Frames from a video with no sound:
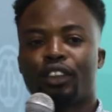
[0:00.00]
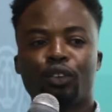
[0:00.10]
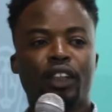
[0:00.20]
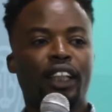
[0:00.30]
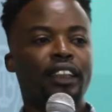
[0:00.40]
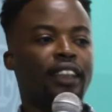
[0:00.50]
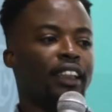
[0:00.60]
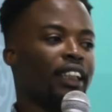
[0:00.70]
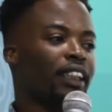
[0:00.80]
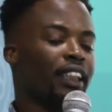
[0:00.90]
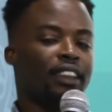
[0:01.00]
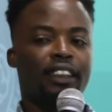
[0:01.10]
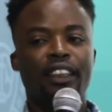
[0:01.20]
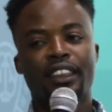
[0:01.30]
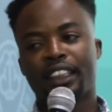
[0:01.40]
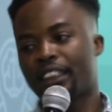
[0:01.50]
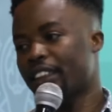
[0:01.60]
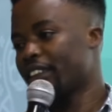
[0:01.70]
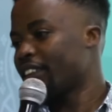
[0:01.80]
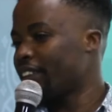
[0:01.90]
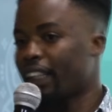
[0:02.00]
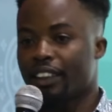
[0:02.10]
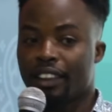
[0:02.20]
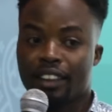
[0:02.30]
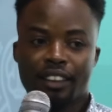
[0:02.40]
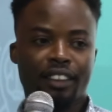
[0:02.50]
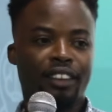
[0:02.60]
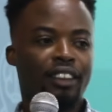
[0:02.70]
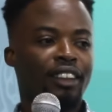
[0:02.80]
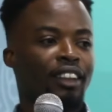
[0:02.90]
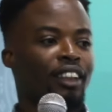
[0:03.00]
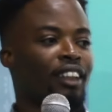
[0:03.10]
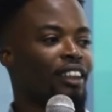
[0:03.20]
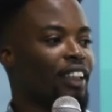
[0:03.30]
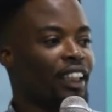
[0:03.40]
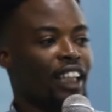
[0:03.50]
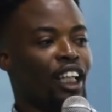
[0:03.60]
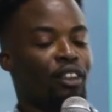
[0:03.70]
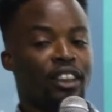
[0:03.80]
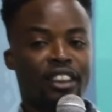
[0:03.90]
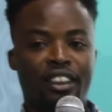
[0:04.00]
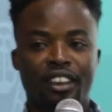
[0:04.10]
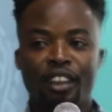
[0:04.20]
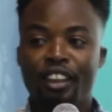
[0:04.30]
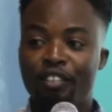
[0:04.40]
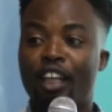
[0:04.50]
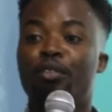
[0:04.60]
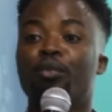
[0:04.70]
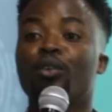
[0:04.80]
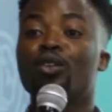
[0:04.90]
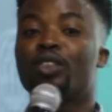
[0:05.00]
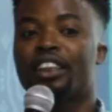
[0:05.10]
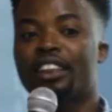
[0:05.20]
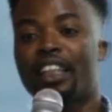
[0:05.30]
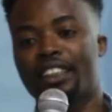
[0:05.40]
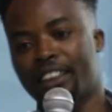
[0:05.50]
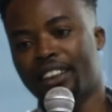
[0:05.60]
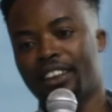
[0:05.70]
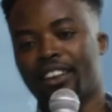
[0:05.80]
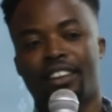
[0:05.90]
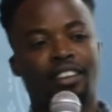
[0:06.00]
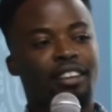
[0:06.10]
You can take the 90 days as 9 days, 9 hours. In fact, people lose it 9 seconds.